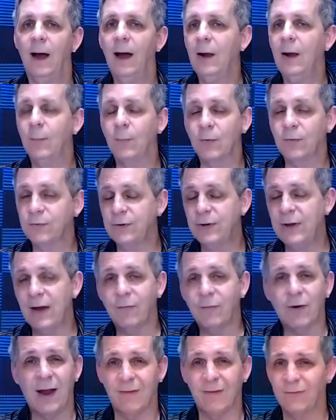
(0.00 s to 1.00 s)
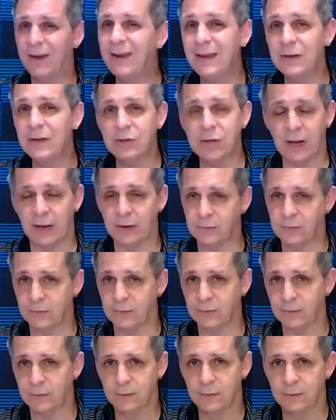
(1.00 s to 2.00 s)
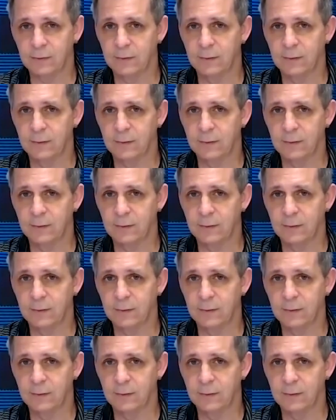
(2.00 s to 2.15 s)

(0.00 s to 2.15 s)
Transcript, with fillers: I almost never have any changes